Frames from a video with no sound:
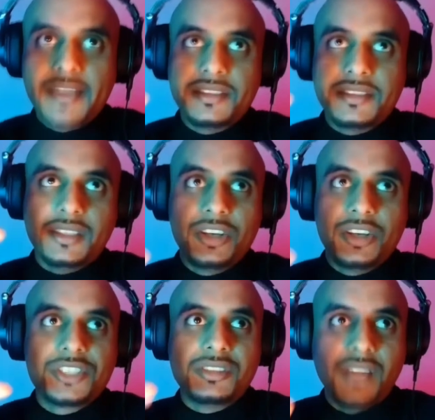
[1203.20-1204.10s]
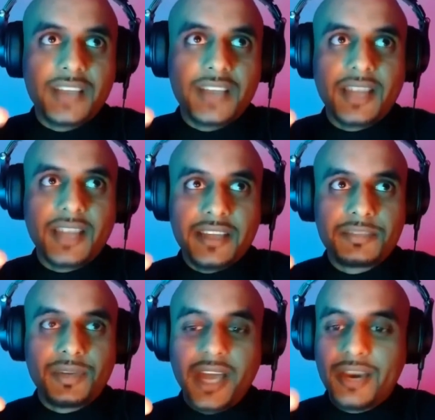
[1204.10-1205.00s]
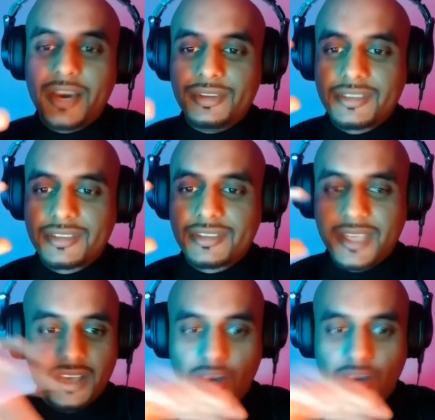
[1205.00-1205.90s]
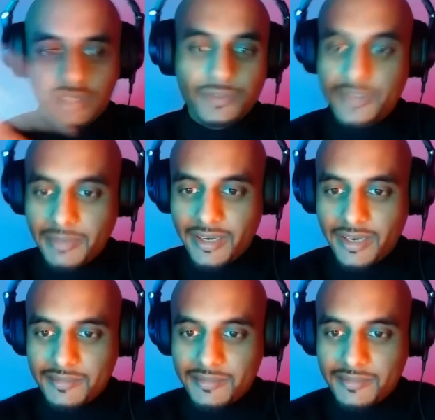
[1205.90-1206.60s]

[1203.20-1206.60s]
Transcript: the largest lot size per house in all of North America.